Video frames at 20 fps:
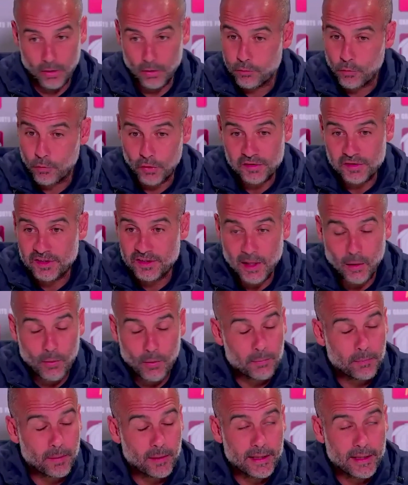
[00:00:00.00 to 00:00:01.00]
Of course, he's
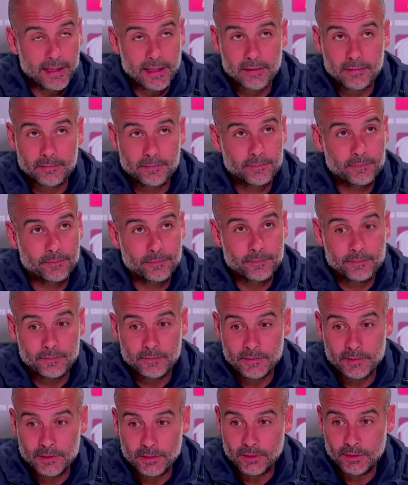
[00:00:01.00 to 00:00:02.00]
our player.
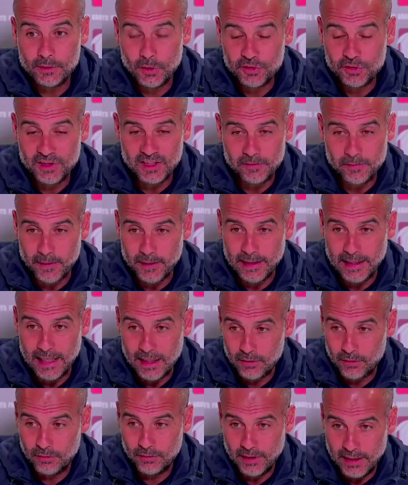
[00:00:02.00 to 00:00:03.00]
Not just
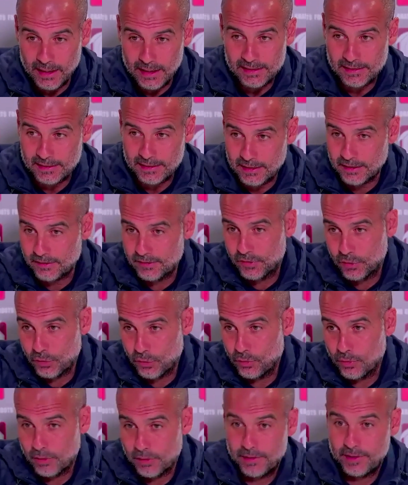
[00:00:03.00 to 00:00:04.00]
Bernardo. There are
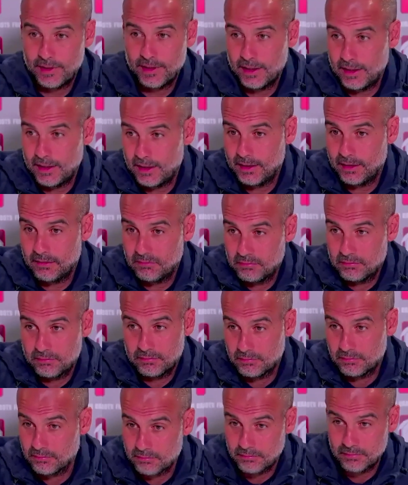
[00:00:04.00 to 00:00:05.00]
two or three,
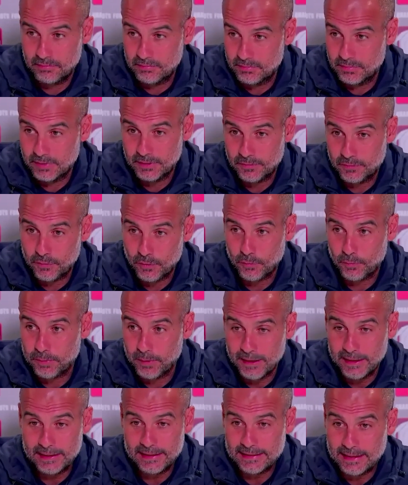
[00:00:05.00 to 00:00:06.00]
four
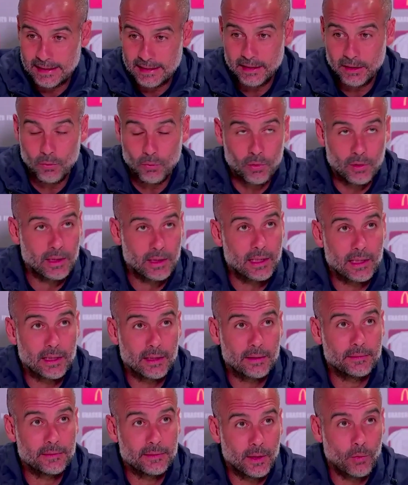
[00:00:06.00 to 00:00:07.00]
players that
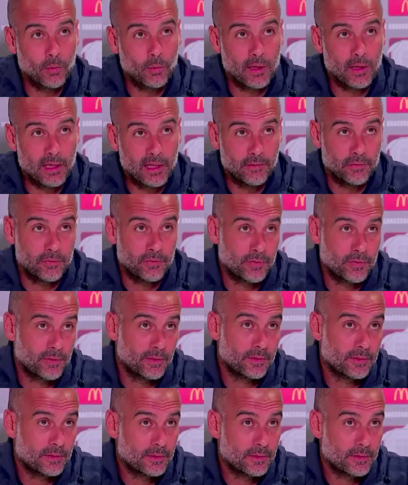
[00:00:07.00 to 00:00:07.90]
they wanna leave.